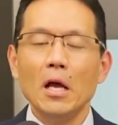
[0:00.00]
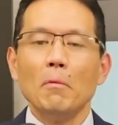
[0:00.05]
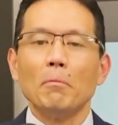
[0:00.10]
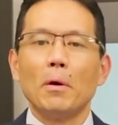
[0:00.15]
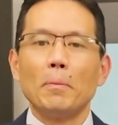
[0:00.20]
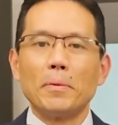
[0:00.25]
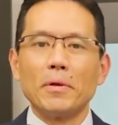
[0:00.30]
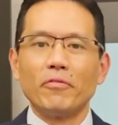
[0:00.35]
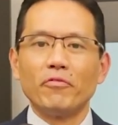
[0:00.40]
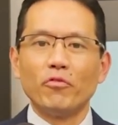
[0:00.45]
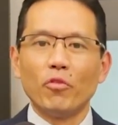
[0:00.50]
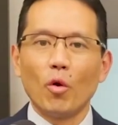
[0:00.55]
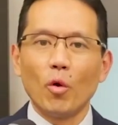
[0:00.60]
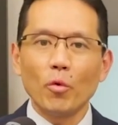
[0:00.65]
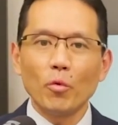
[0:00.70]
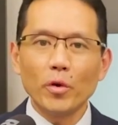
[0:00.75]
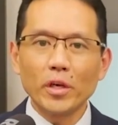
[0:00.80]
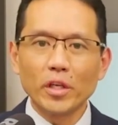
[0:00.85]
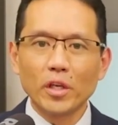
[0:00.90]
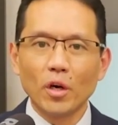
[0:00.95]
But before
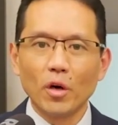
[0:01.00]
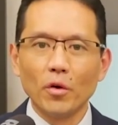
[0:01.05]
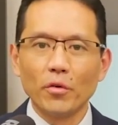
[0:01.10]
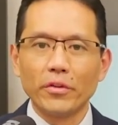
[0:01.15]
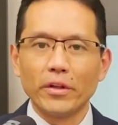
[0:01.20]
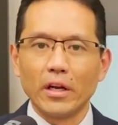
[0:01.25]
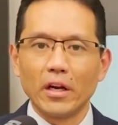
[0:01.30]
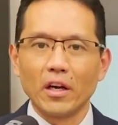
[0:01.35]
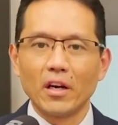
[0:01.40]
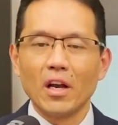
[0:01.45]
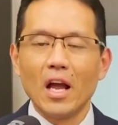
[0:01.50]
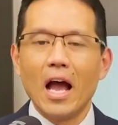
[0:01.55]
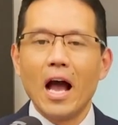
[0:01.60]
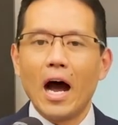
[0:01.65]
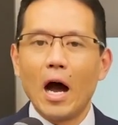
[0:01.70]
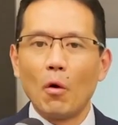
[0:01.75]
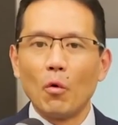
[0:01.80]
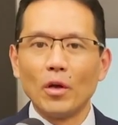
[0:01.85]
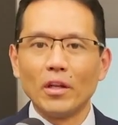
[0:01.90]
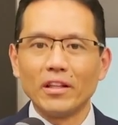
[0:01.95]
we go there,
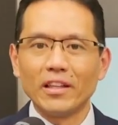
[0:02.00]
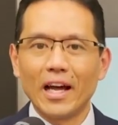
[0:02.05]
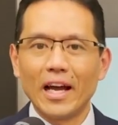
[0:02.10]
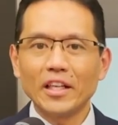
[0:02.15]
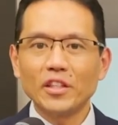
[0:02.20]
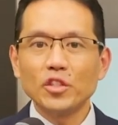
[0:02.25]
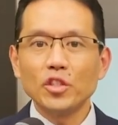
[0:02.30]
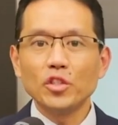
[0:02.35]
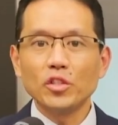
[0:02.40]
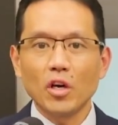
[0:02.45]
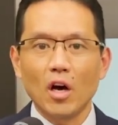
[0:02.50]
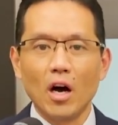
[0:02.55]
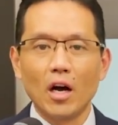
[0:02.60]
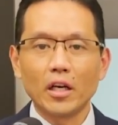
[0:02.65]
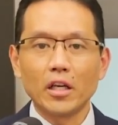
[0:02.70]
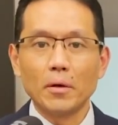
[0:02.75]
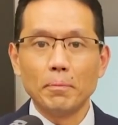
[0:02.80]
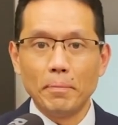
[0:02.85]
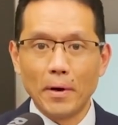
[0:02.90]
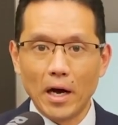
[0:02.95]
I would like to
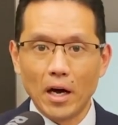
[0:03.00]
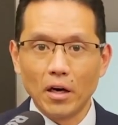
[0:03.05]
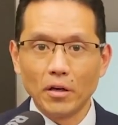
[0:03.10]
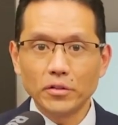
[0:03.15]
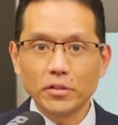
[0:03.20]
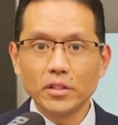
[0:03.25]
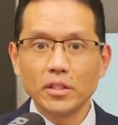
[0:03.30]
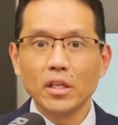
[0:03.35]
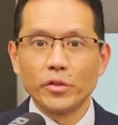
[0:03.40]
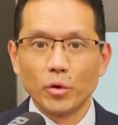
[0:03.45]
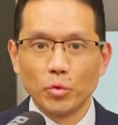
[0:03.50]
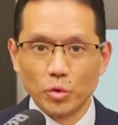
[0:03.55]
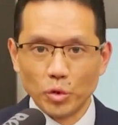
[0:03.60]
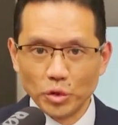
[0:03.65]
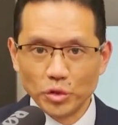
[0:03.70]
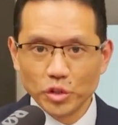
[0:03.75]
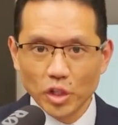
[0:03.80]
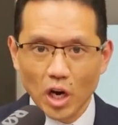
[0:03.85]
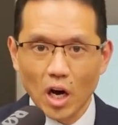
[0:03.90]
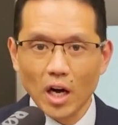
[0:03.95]
talk about the
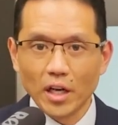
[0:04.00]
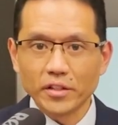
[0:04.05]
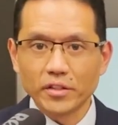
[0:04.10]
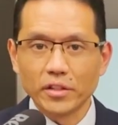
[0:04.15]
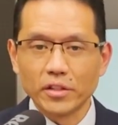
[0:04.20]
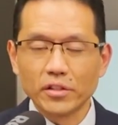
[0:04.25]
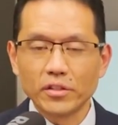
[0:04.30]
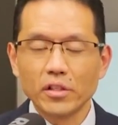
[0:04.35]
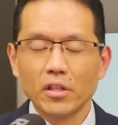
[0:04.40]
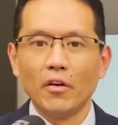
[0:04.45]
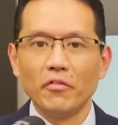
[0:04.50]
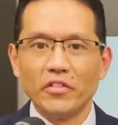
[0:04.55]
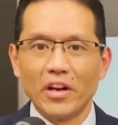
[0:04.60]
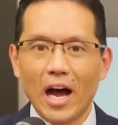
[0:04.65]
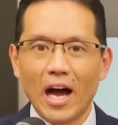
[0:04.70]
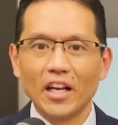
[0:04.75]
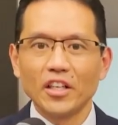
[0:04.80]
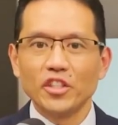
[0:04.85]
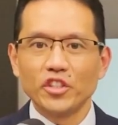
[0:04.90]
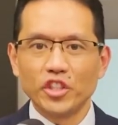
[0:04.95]
root causes of
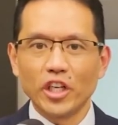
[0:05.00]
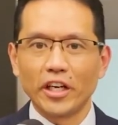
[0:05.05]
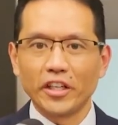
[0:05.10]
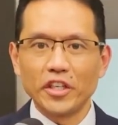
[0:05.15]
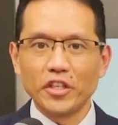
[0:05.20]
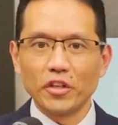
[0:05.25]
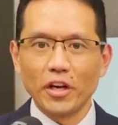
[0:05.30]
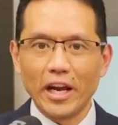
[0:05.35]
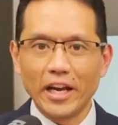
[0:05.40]
not checking your